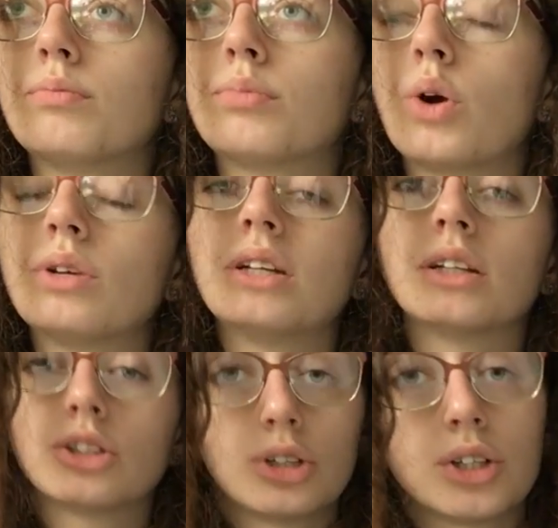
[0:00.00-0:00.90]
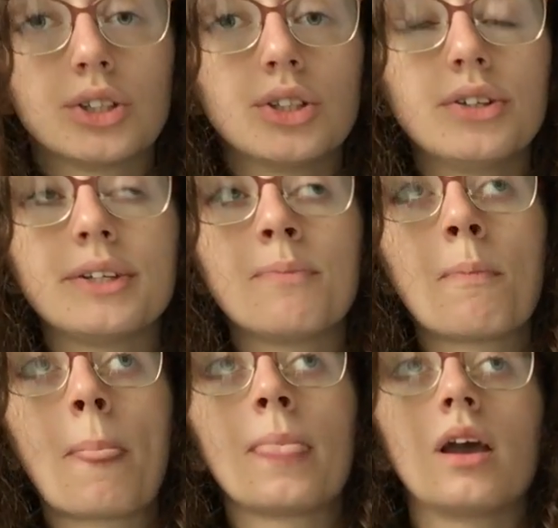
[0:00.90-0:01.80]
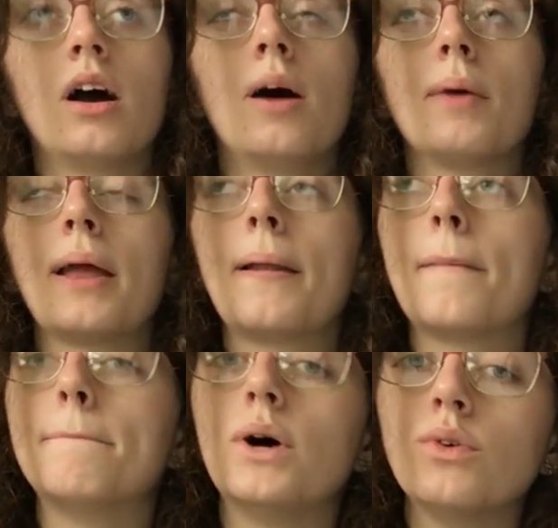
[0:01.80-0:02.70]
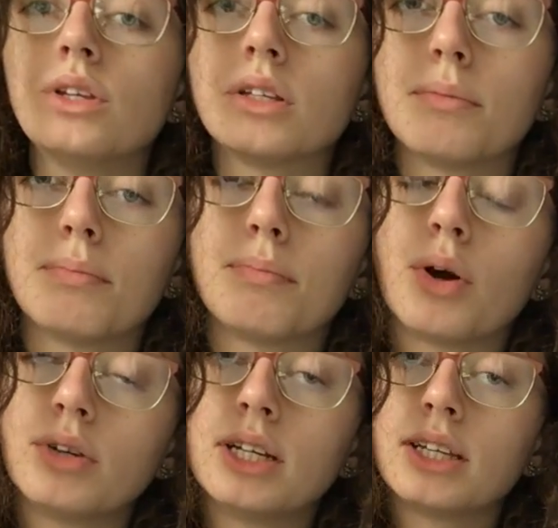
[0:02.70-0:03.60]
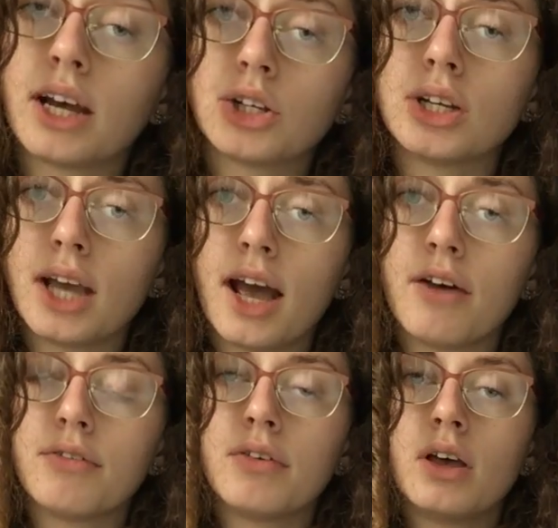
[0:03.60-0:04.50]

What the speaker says: protein-like structures, and most proteins actually have